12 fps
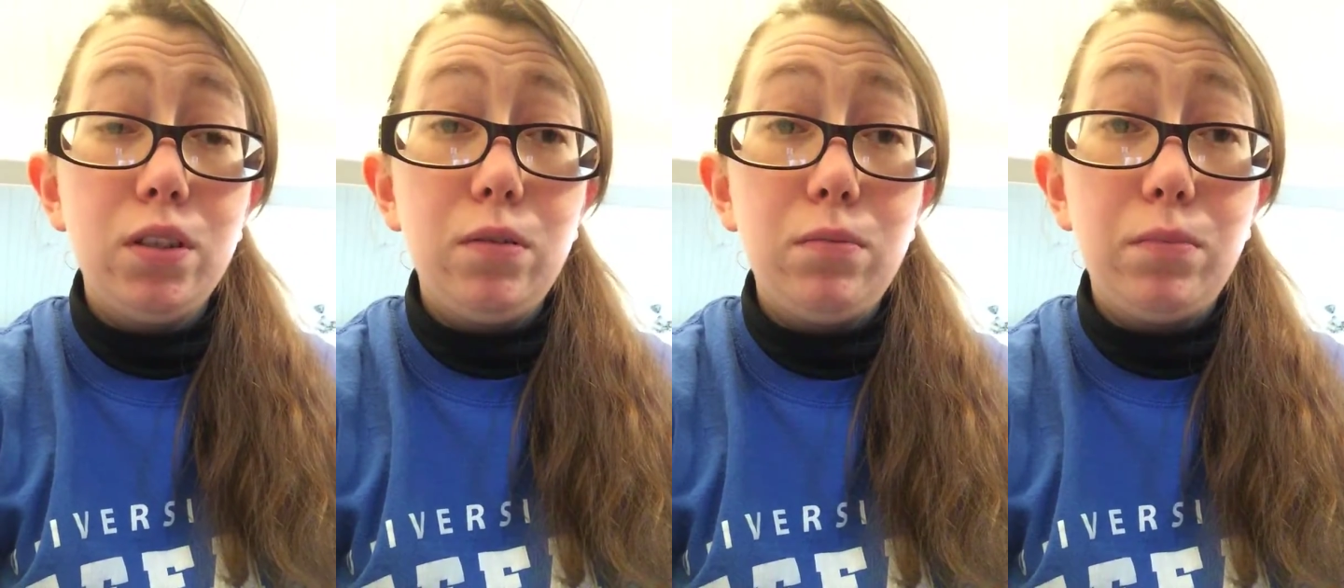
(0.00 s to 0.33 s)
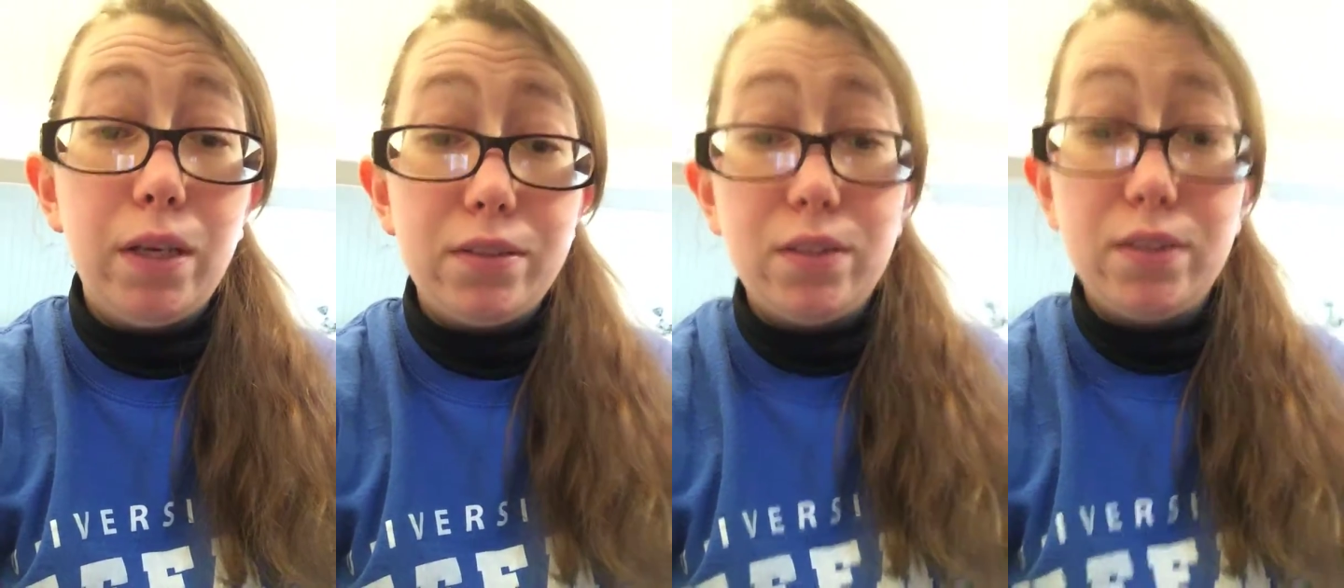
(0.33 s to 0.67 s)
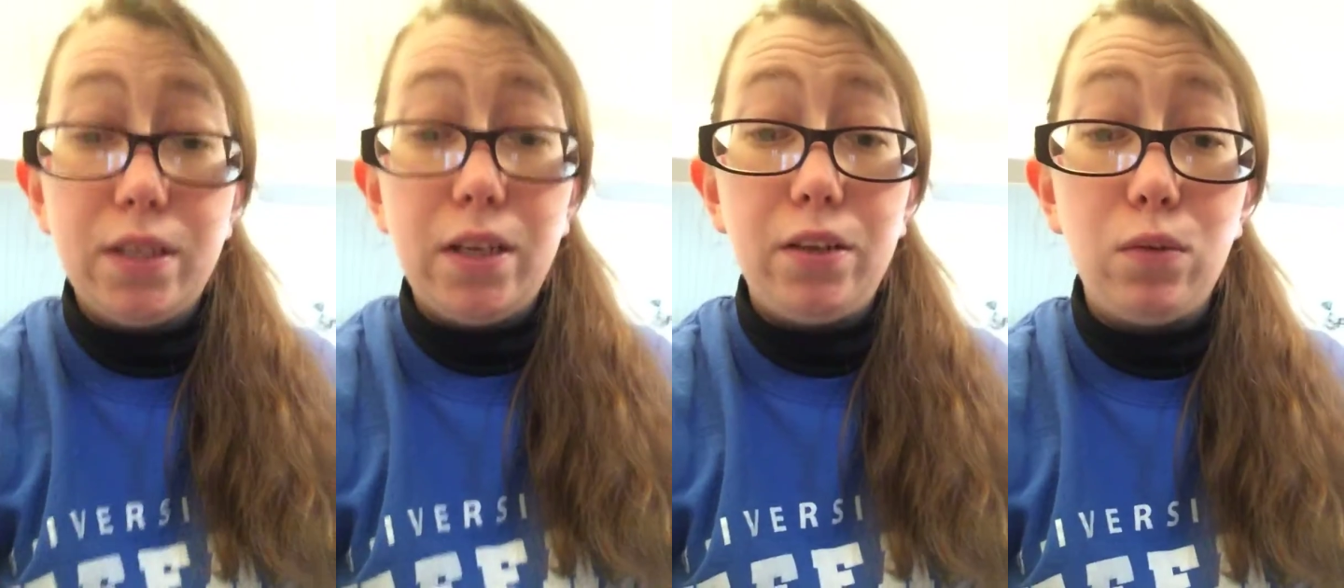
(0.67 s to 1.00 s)

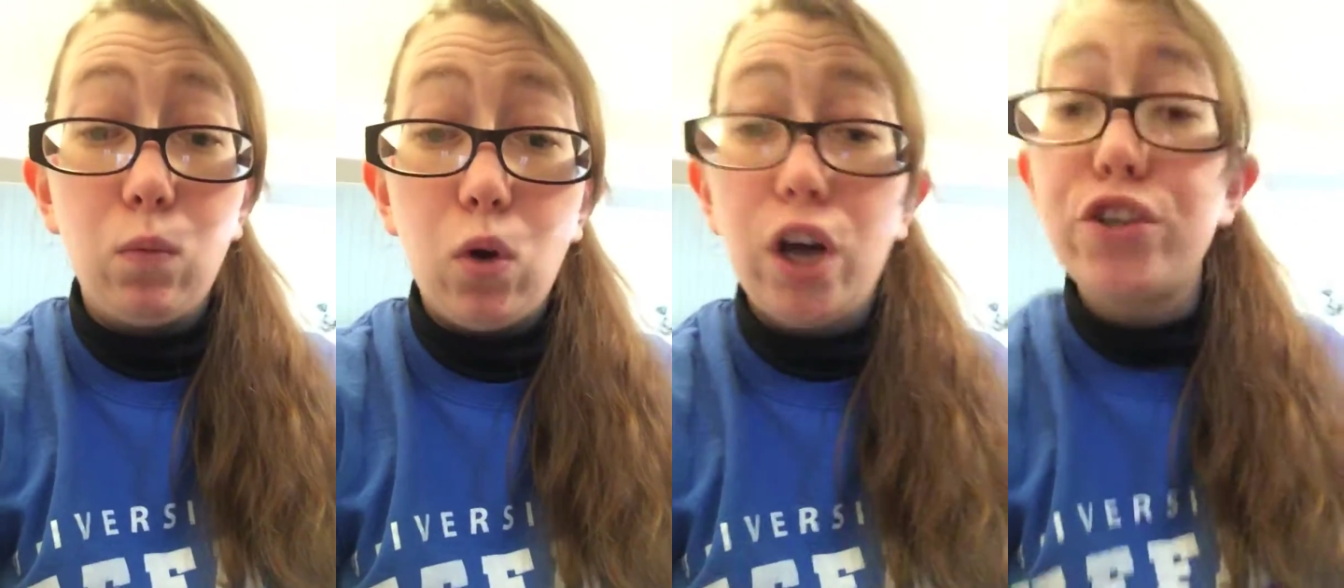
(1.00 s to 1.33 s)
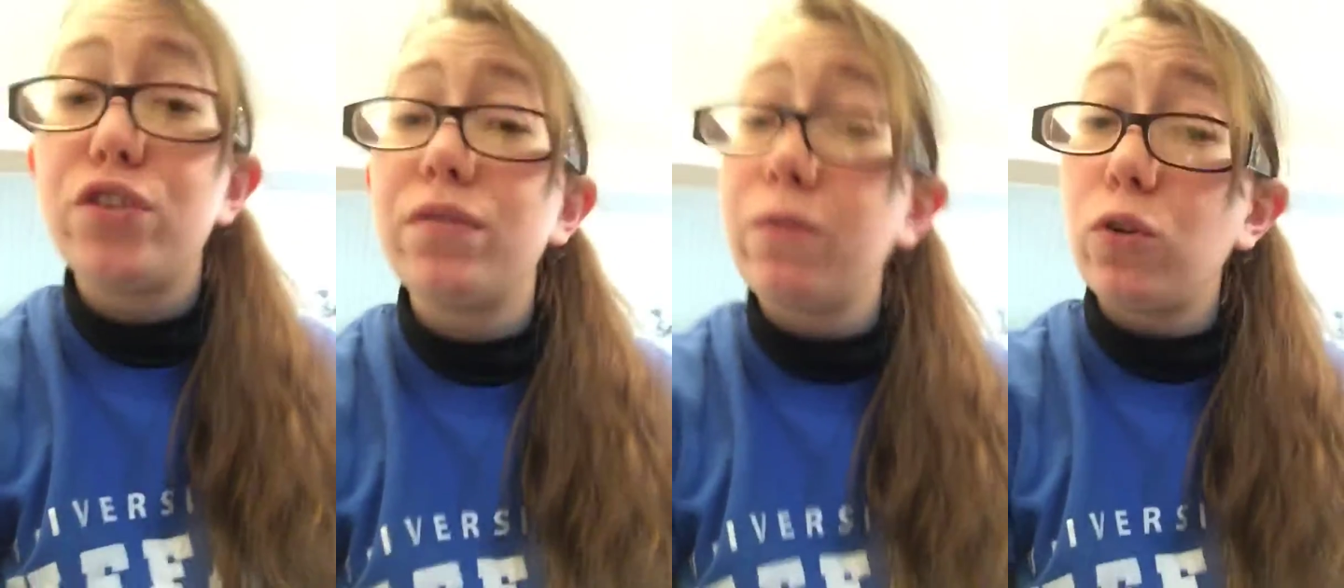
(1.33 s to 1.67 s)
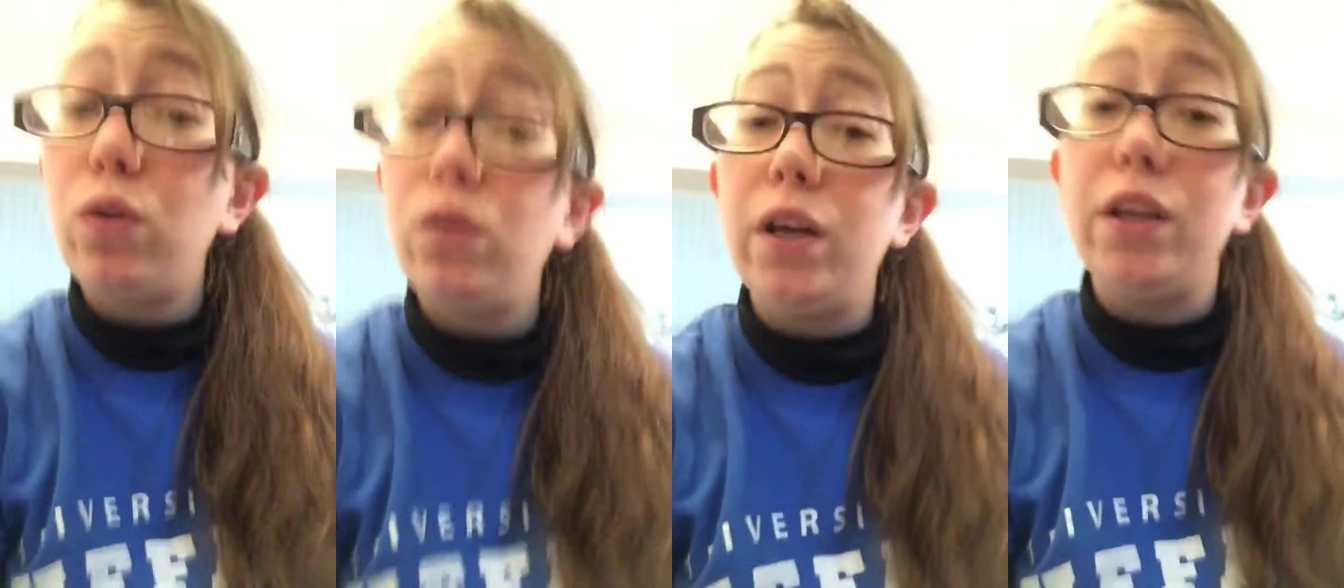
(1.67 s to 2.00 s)
your
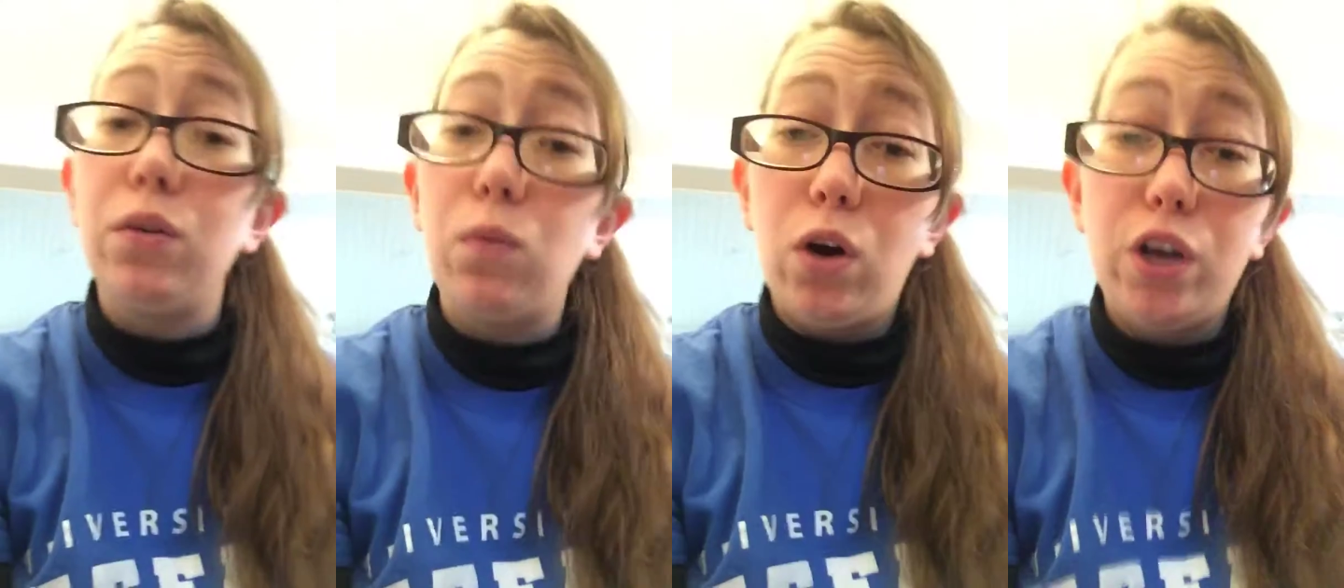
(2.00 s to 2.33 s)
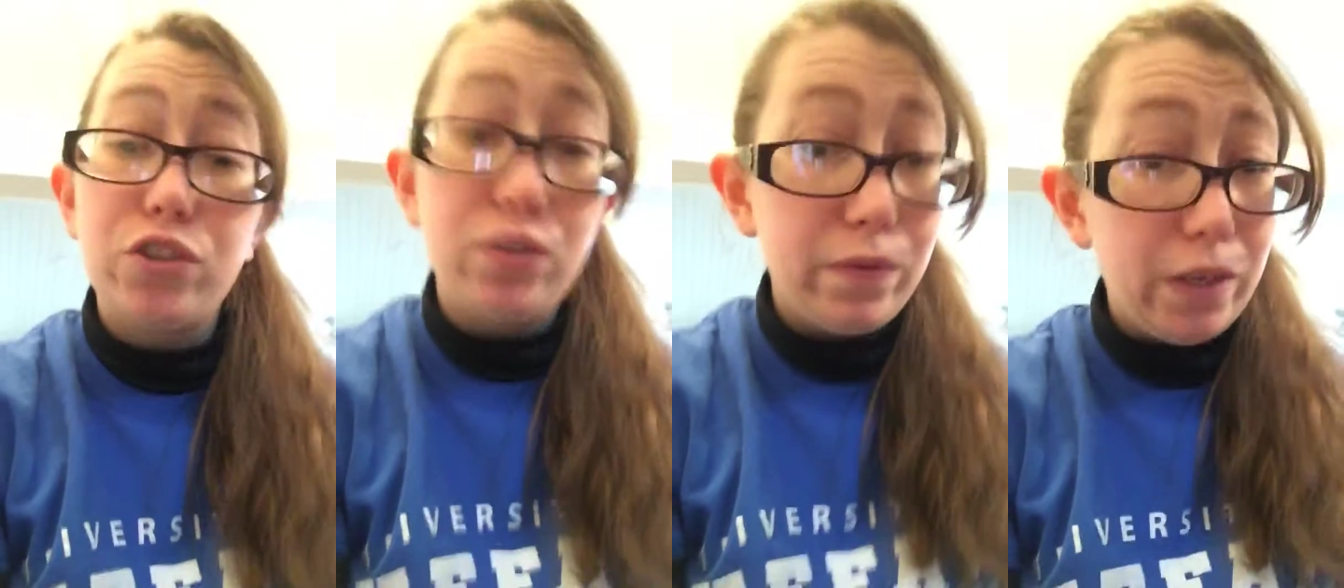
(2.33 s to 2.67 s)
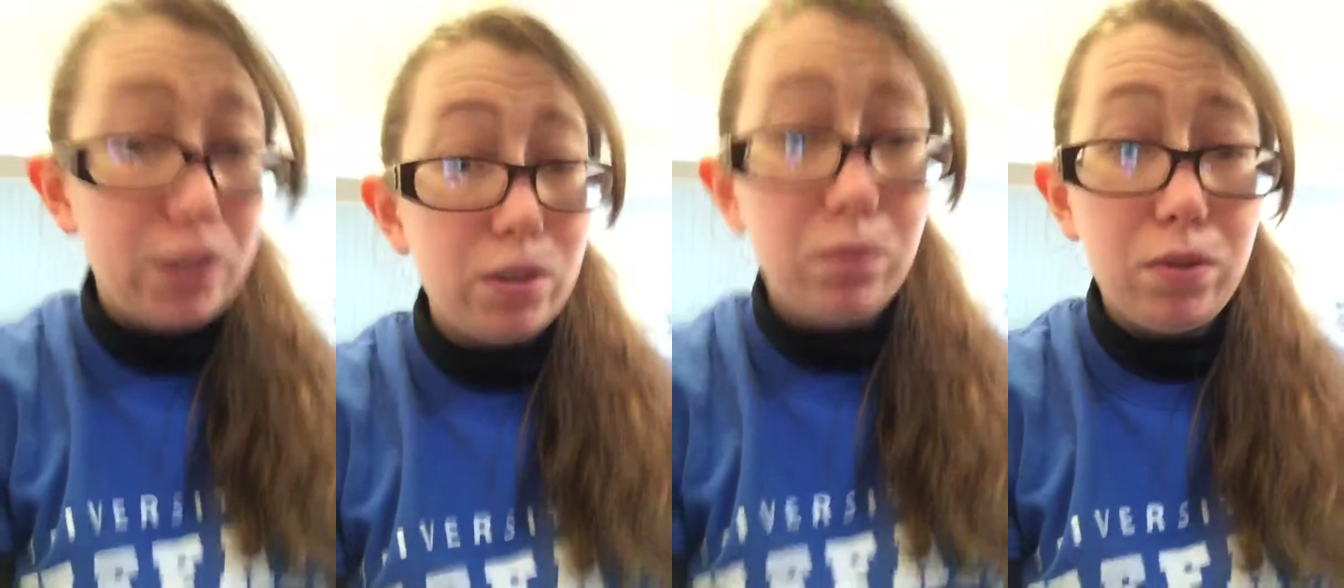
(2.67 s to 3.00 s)
fruit and you wash your
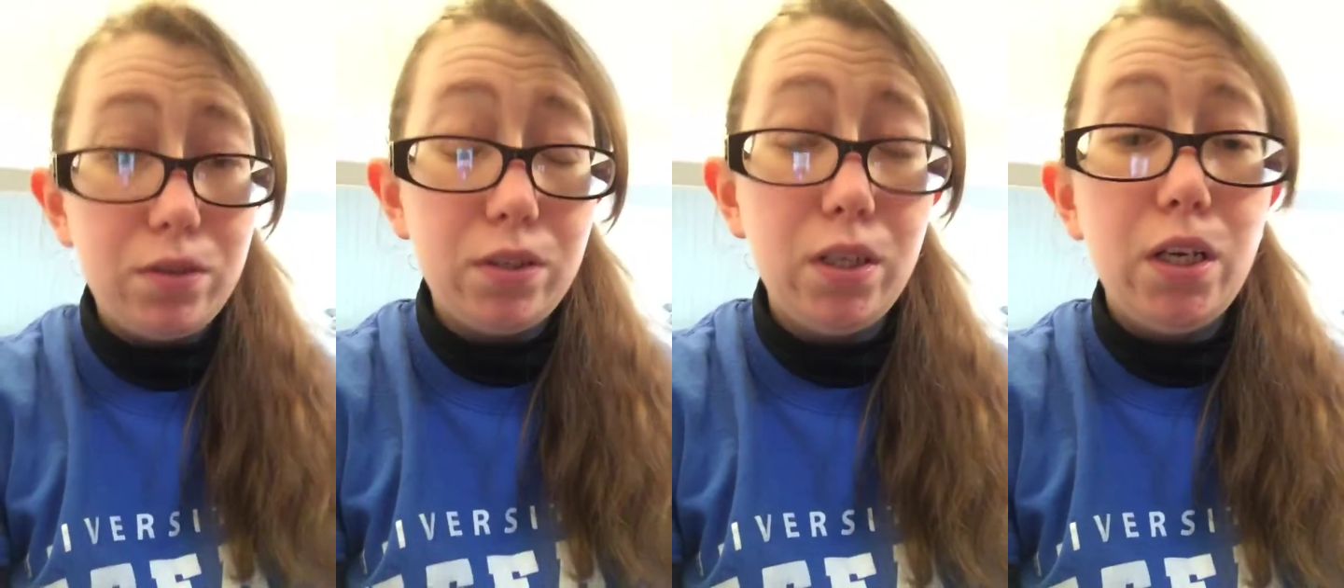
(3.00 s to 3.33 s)
vegetables,